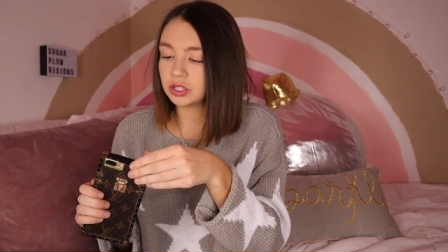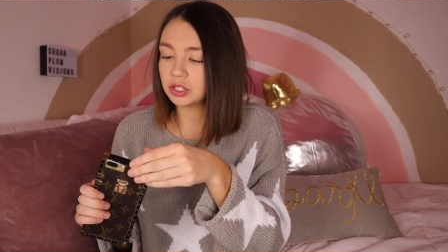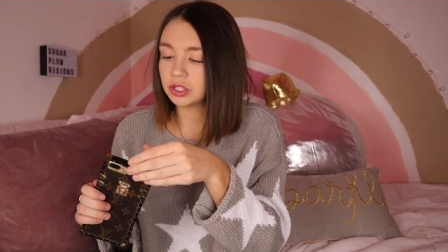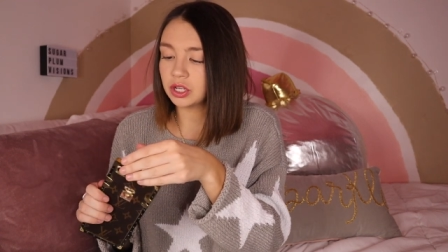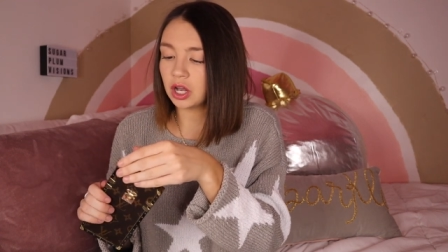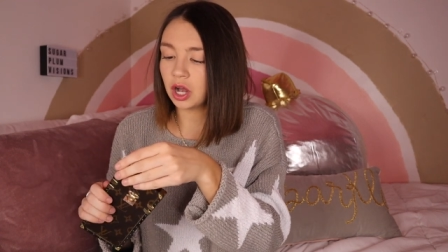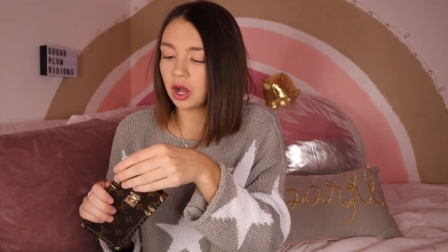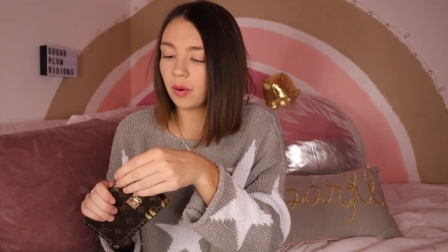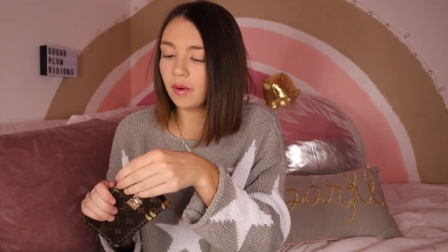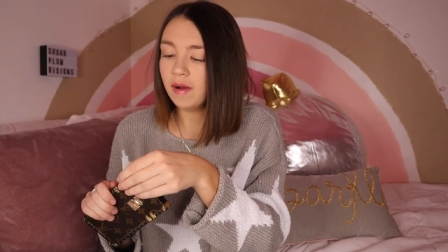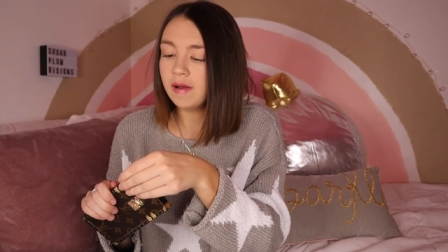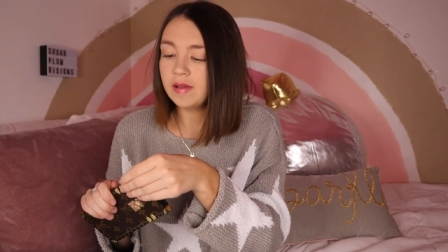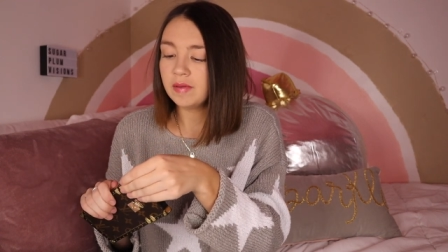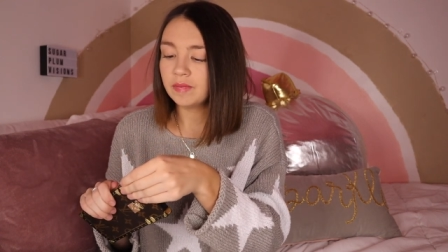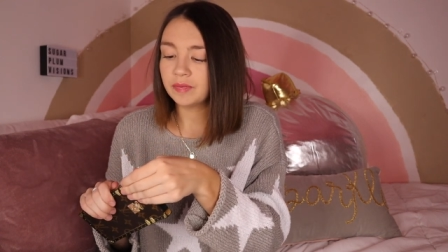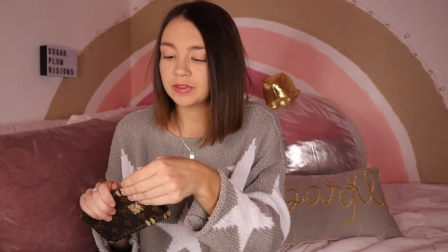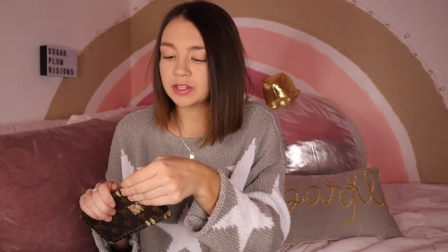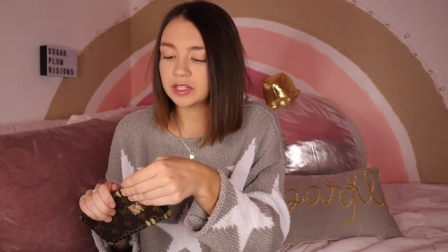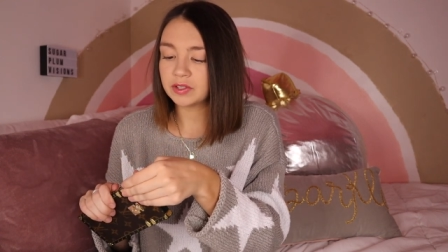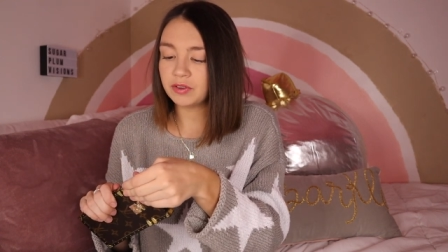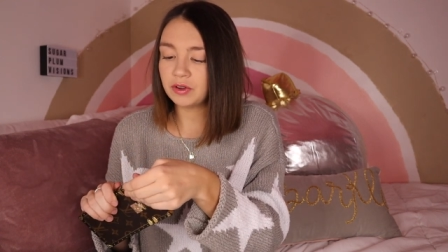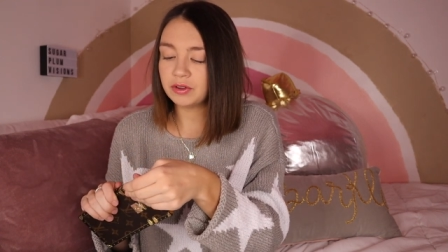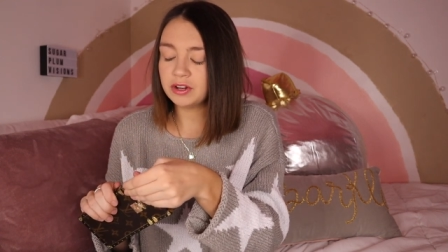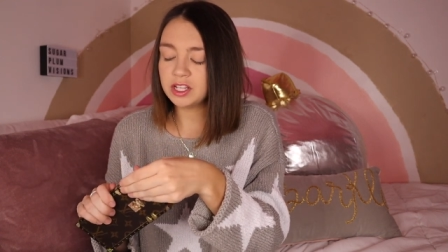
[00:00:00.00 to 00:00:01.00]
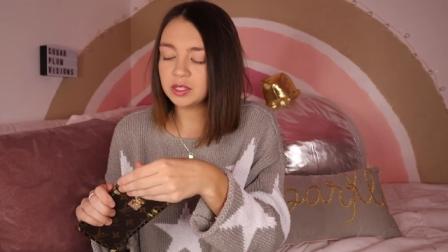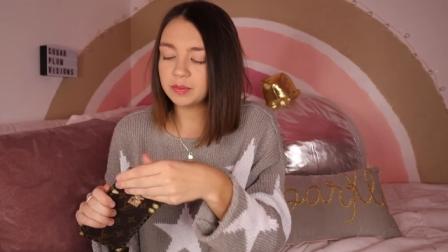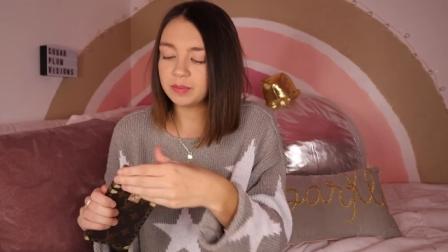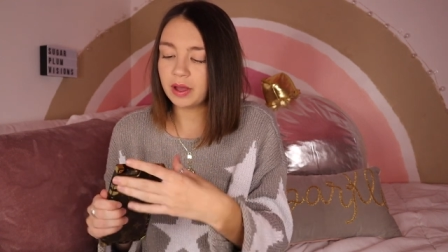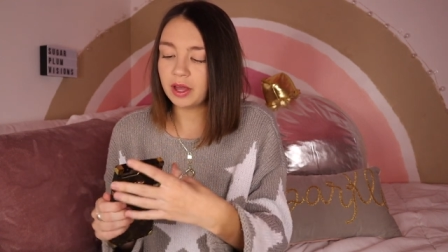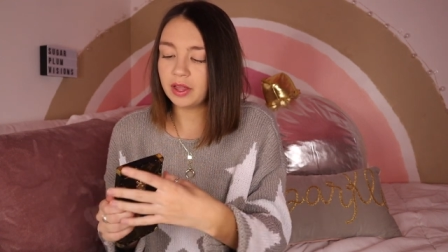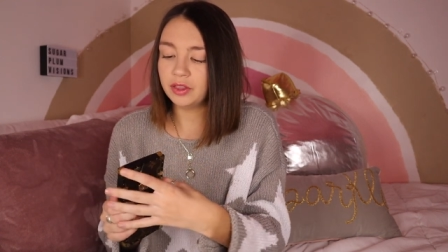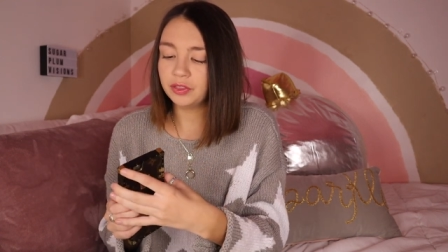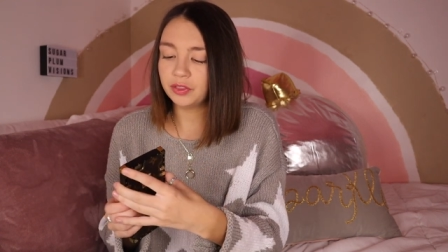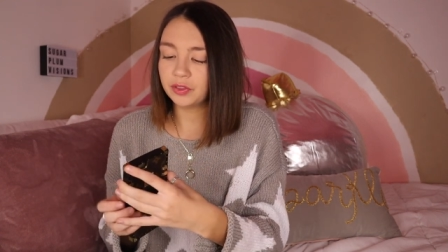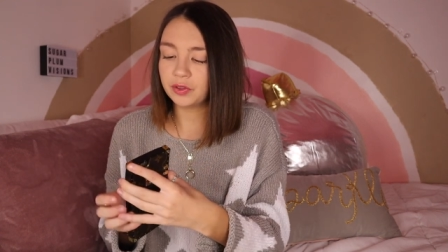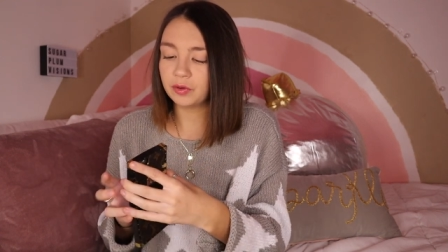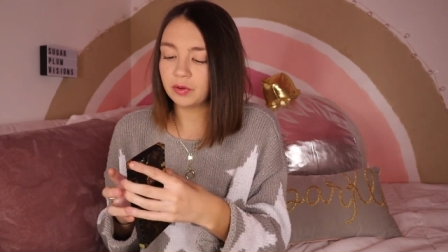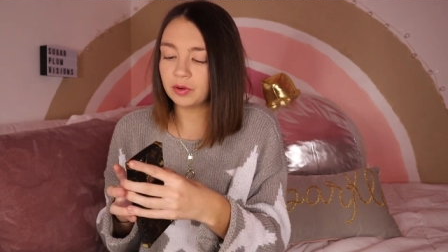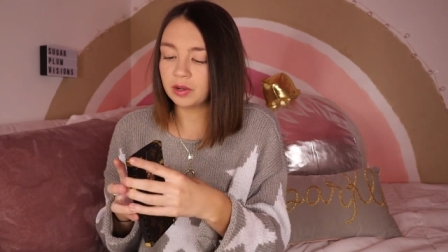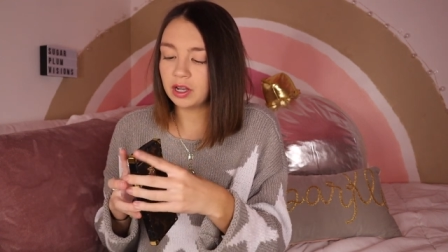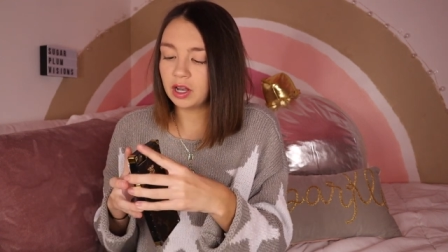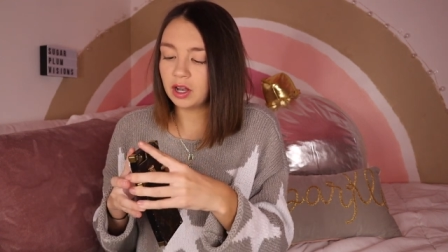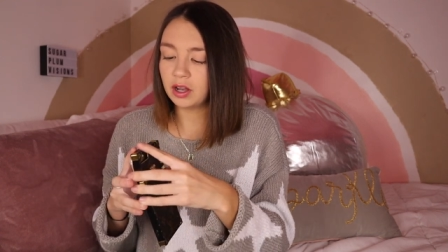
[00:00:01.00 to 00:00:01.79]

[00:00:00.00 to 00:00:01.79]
So this phone has been through it.